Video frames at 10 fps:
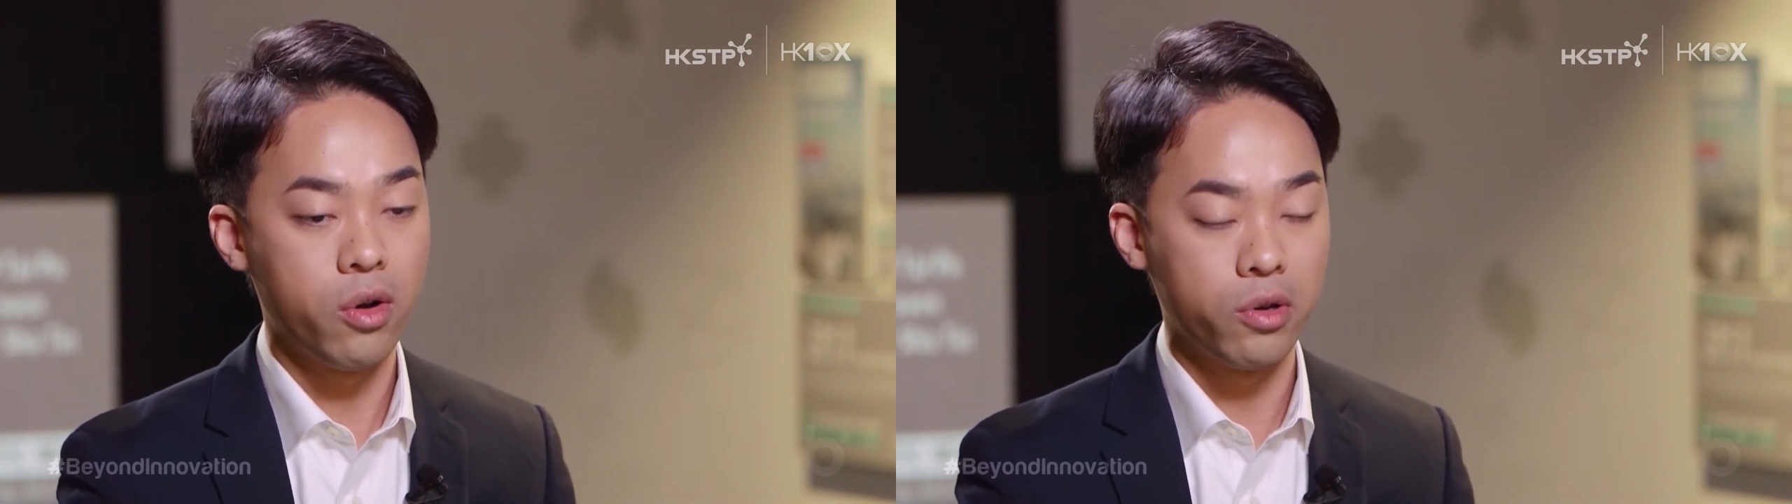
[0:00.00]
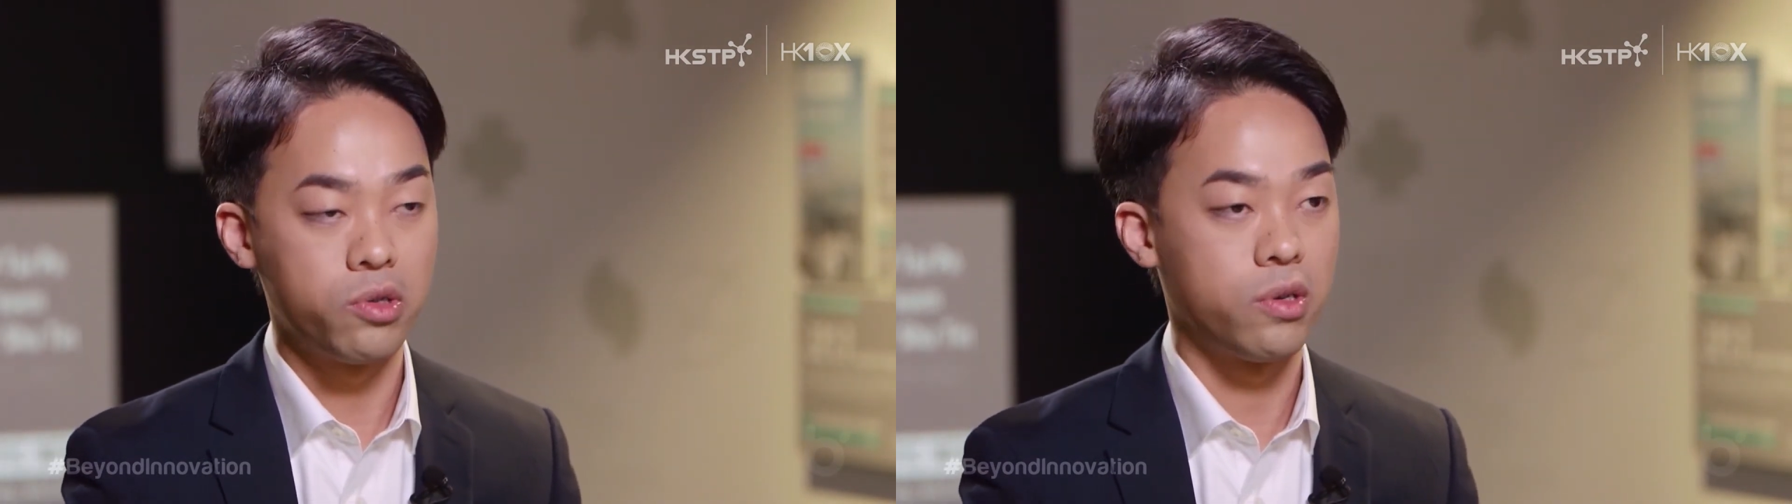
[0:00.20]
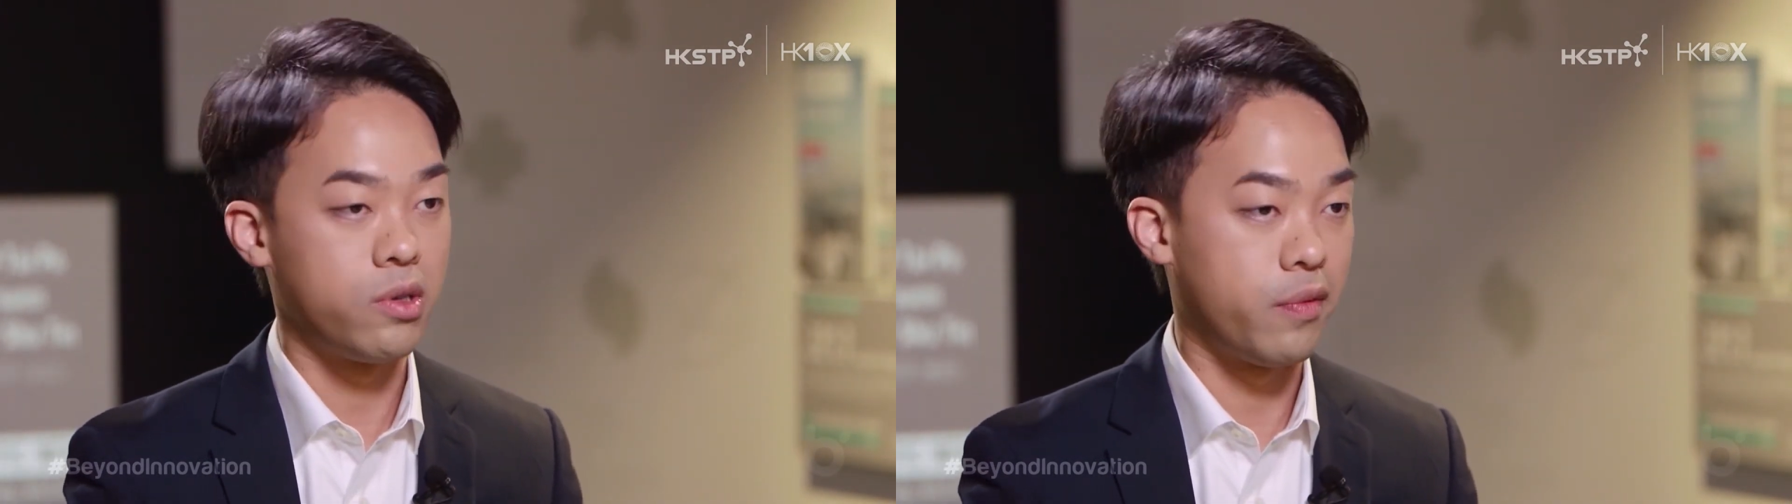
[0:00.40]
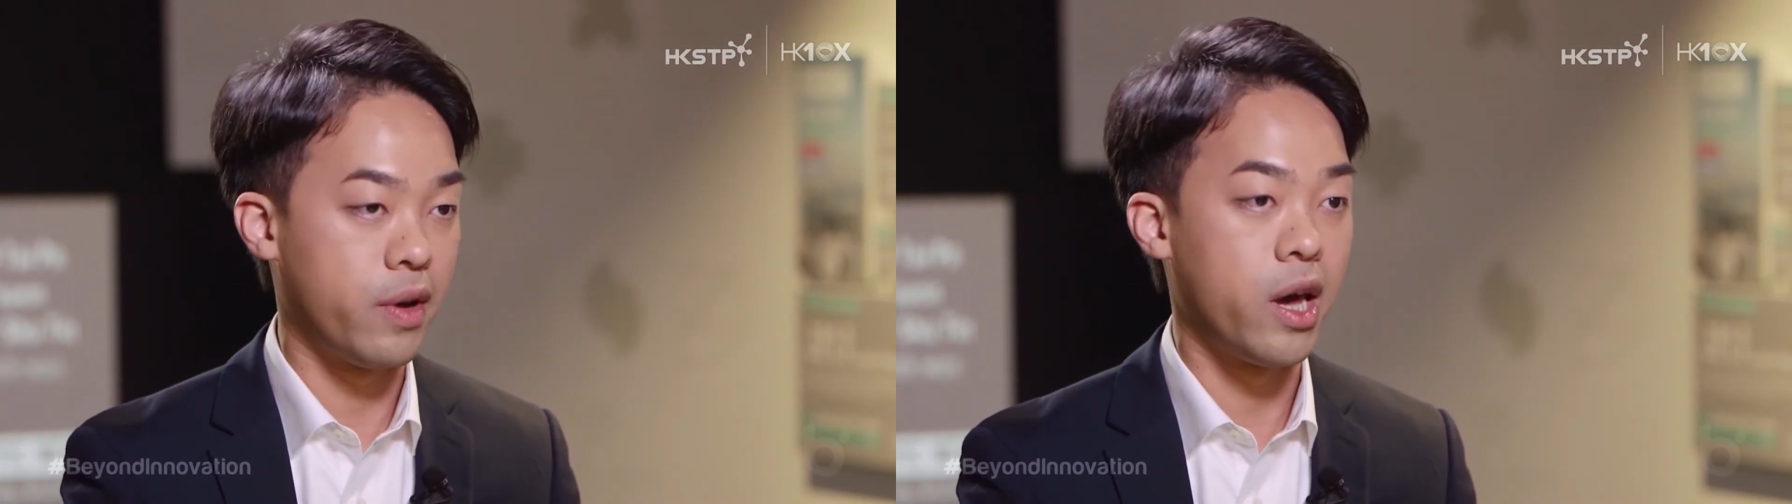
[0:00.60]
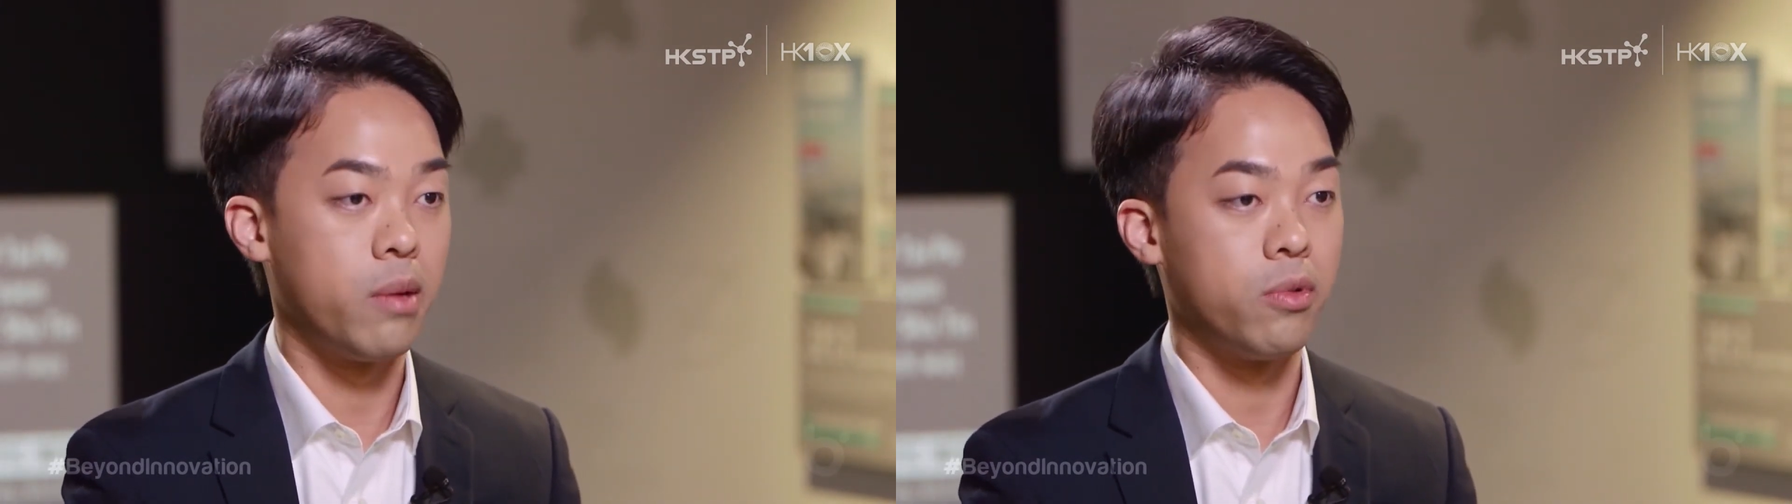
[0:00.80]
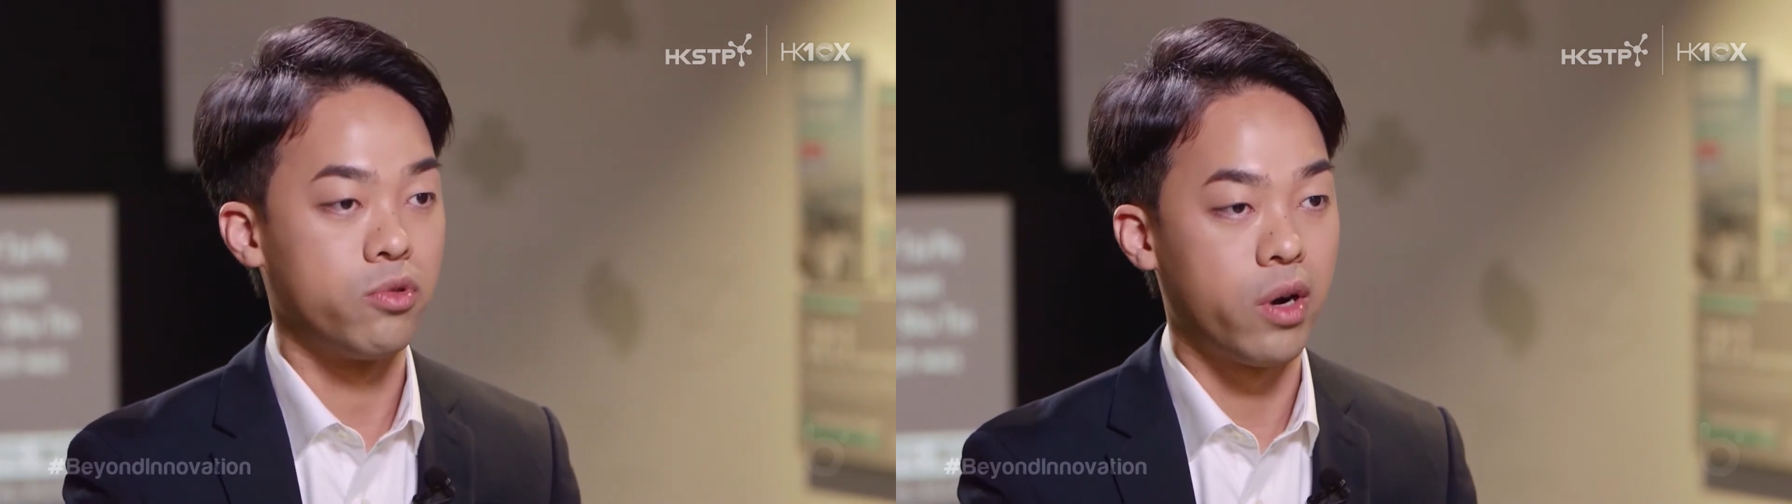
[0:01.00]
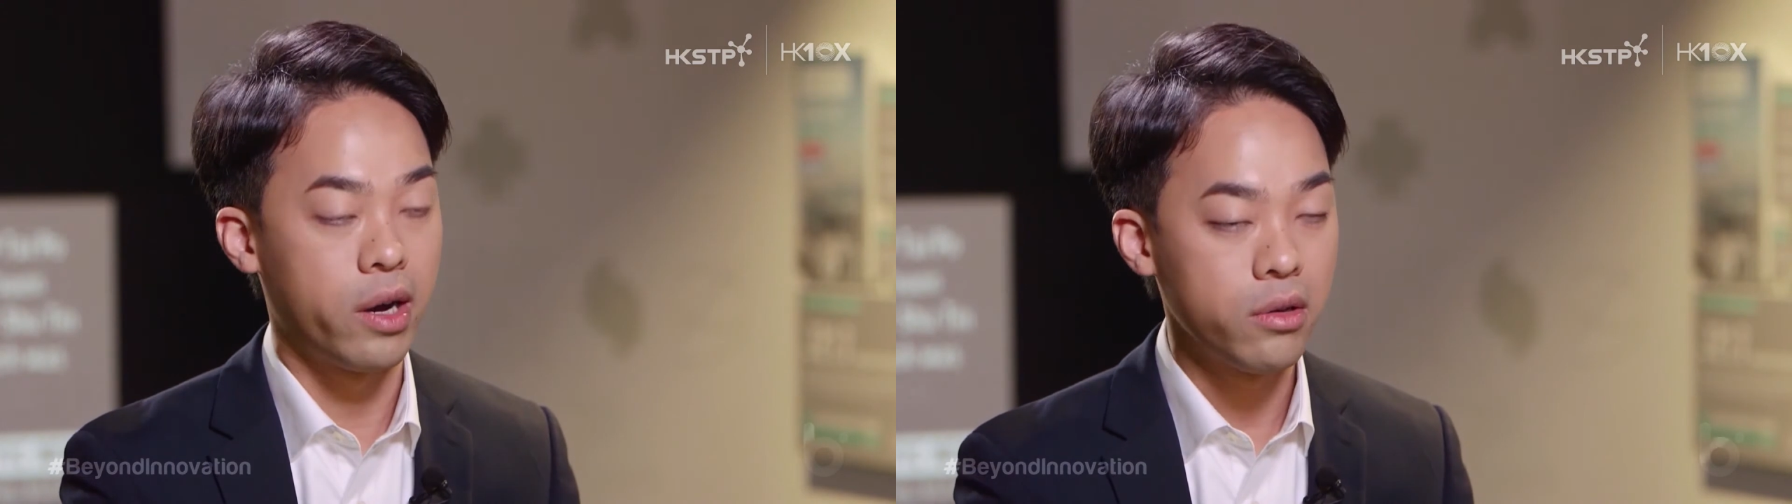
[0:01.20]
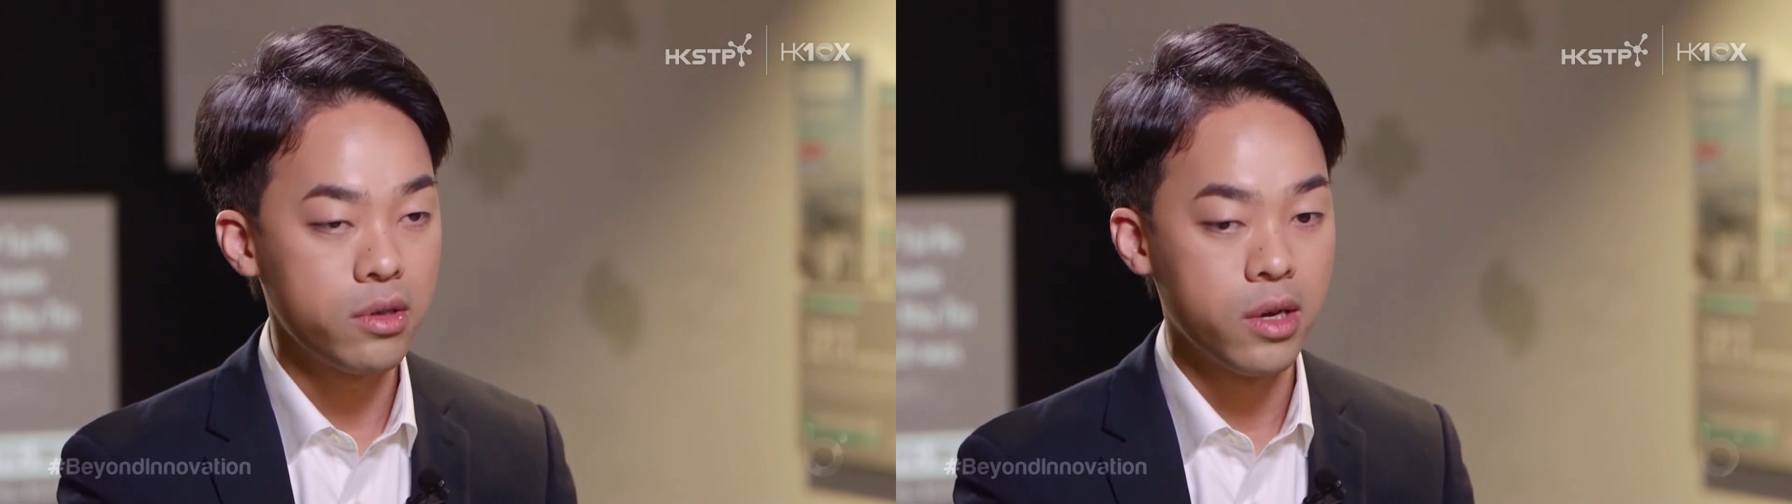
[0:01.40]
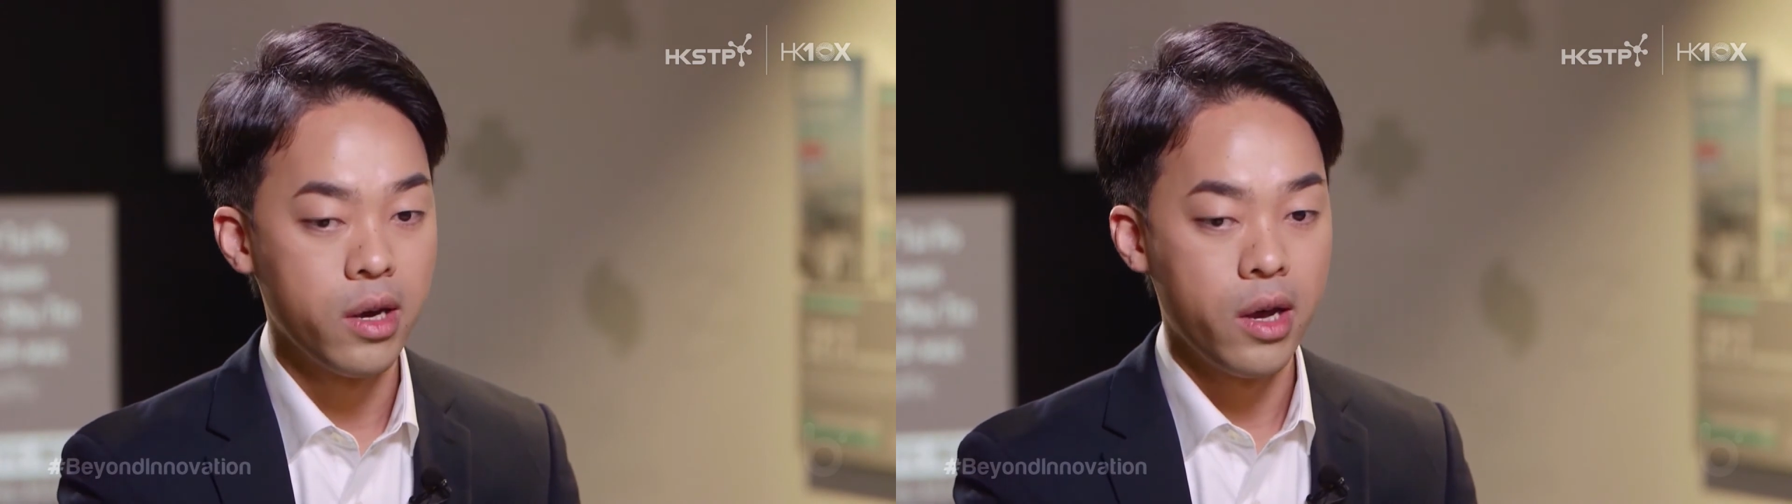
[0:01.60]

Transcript: all sorts of animal trials.